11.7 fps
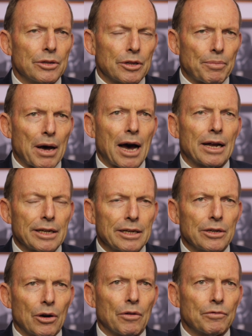the
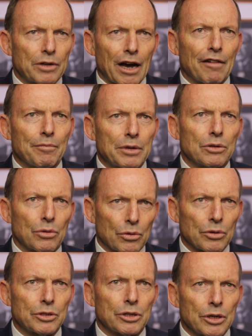party of government or
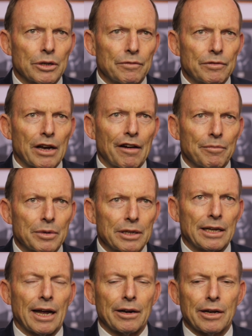alternative government
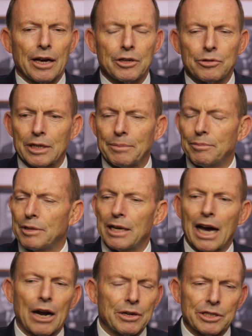in our country. The
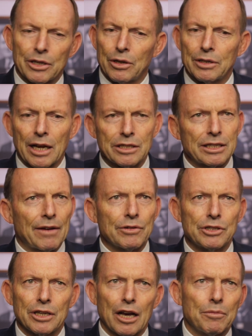RSL doesn't have
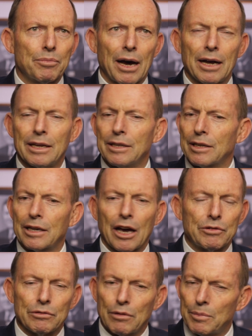its own party, the
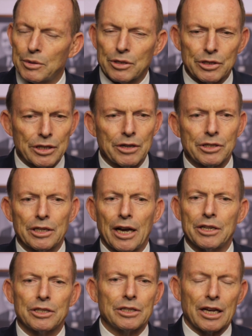Country Women's
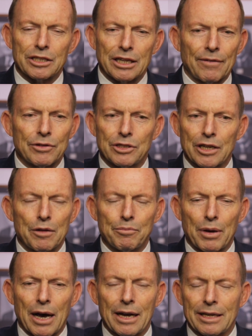Association doesn't have its own
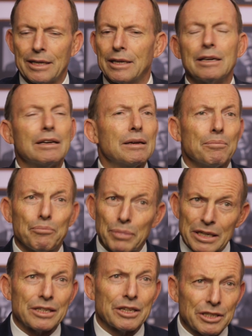party,
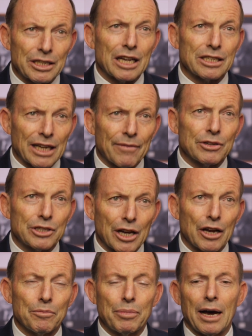business doesn't have its
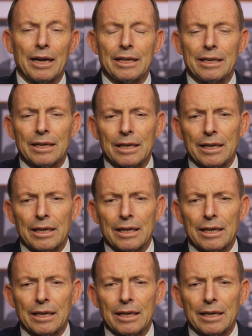own party,